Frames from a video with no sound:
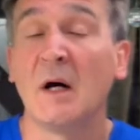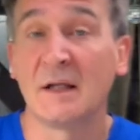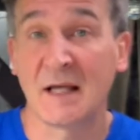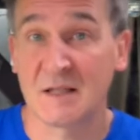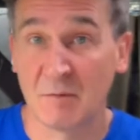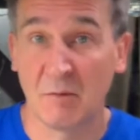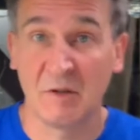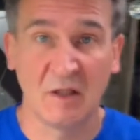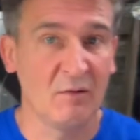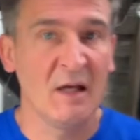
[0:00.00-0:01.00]
gas
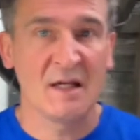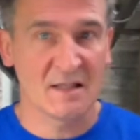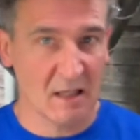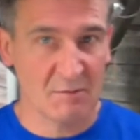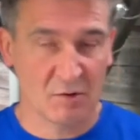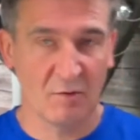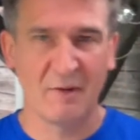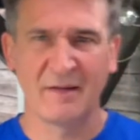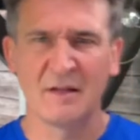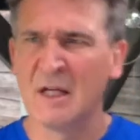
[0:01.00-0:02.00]
barbecue. Same sort of
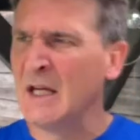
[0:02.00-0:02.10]
method.